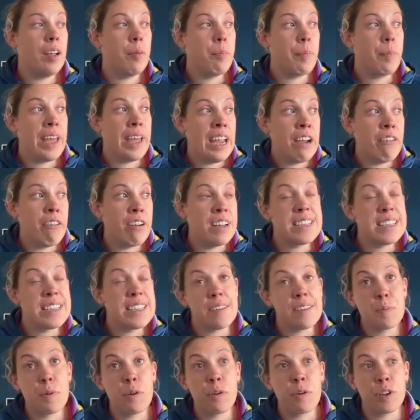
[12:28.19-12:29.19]
parents
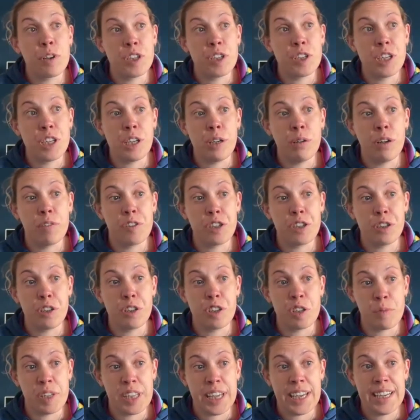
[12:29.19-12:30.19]
I've spoken to of
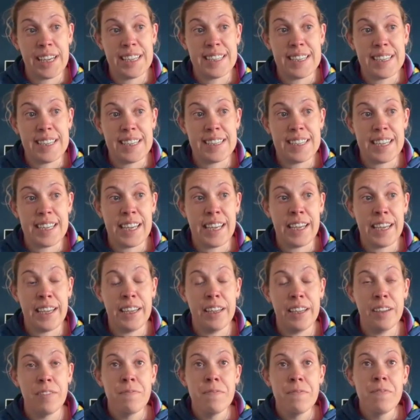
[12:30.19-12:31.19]
children with
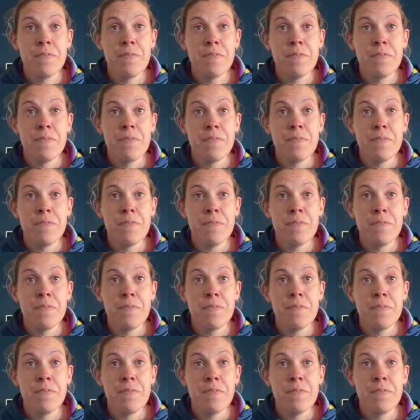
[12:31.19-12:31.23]
ACC